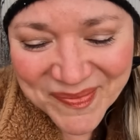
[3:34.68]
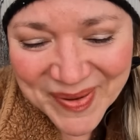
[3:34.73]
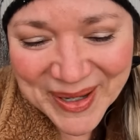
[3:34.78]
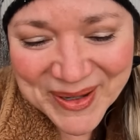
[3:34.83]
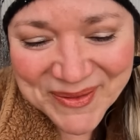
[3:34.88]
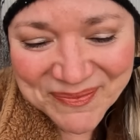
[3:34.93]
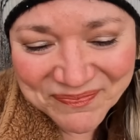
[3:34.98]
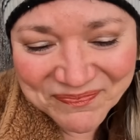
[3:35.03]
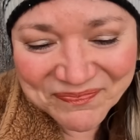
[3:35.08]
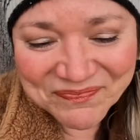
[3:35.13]

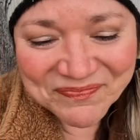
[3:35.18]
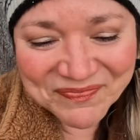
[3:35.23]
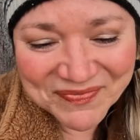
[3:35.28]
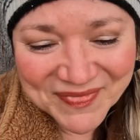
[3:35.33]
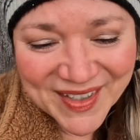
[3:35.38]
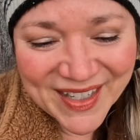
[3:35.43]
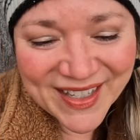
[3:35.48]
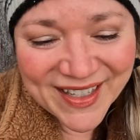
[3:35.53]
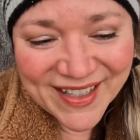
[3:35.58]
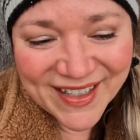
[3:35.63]
but
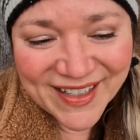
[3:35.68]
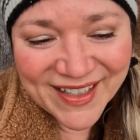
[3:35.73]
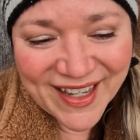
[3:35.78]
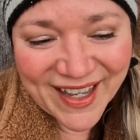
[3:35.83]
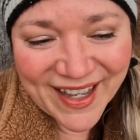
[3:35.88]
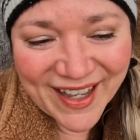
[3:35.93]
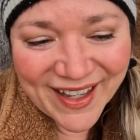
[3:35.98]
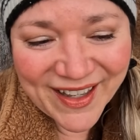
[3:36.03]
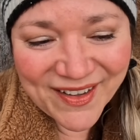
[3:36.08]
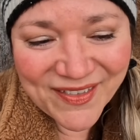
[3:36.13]

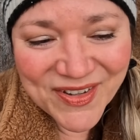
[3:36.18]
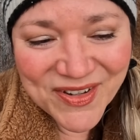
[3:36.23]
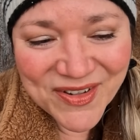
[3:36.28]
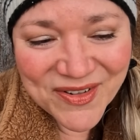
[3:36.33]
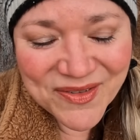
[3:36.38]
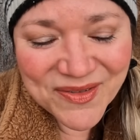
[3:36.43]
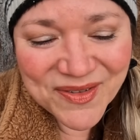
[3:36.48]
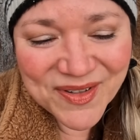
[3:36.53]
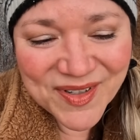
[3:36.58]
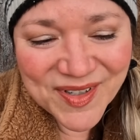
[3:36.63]
yeah, if
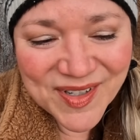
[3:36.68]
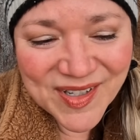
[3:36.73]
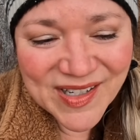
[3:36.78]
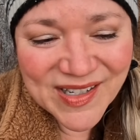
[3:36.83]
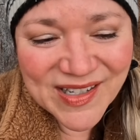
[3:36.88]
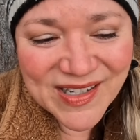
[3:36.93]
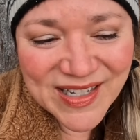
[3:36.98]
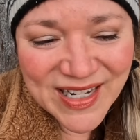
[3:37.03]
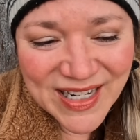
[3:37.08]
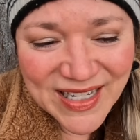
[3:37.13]
you
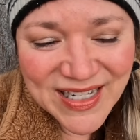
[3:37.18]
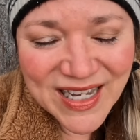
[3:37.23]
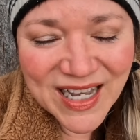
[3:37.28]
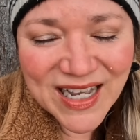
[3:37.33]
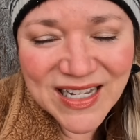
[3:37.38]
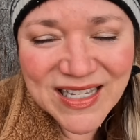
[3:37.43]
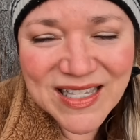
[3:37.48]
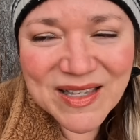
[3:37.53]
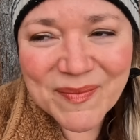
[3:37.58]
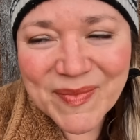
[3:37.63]
need to
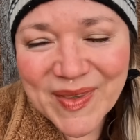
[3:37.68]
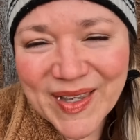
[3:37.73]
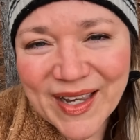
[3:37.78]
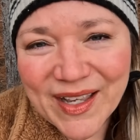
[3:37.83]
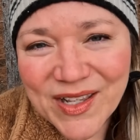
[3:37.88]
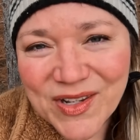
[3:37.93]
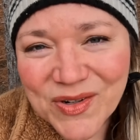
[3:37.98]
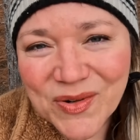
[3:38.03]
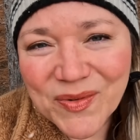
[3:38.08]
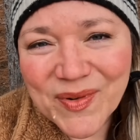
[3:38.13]
hug something
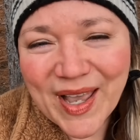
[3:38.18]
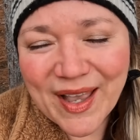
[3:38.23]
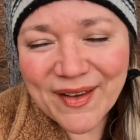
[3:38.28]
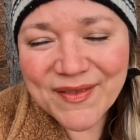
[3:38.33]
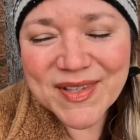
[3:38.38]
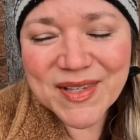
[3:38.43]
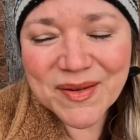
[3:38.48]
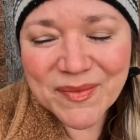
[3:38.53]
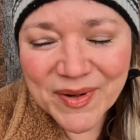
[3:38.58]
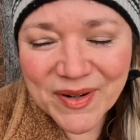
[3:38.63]
and you don't
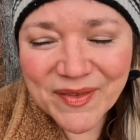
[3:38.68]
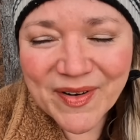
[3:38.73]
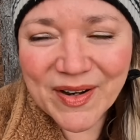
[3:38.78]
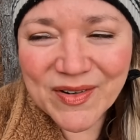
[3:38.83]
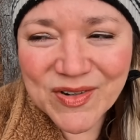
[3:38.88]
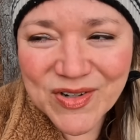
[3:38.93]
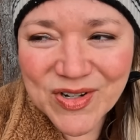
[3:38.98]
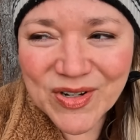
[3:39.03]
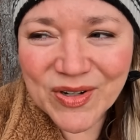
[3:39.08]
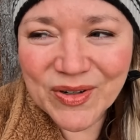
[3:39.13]
have someone
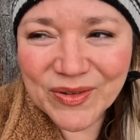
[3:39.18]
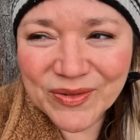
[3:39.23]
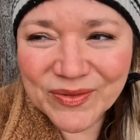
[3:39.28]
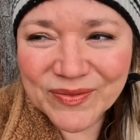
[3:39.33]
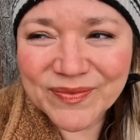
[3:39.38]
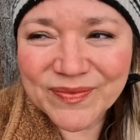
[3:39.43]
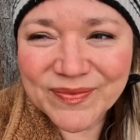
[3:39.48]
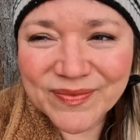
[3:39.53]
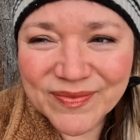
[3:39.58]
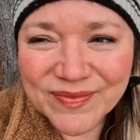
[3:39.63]
around you,